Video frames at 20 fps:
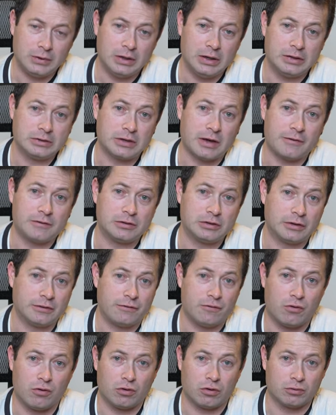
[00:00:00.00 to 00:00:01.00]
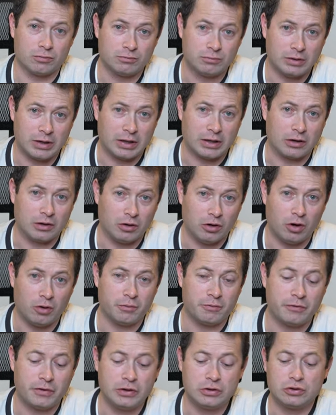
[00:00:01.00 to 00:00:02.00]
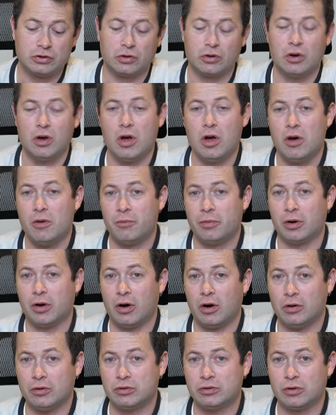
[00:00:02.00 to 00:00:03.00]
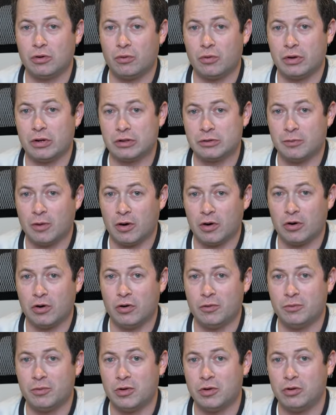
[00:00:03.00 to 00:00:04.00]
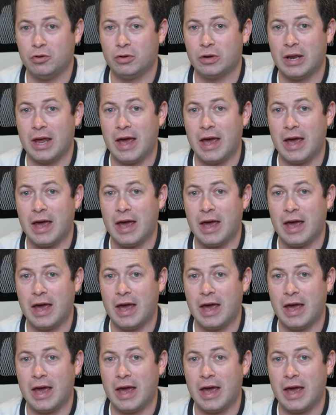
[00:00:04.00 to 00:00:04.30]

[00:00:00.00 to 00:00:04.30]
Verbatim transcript: is obviously for like an alarm feature but also with a smart home you can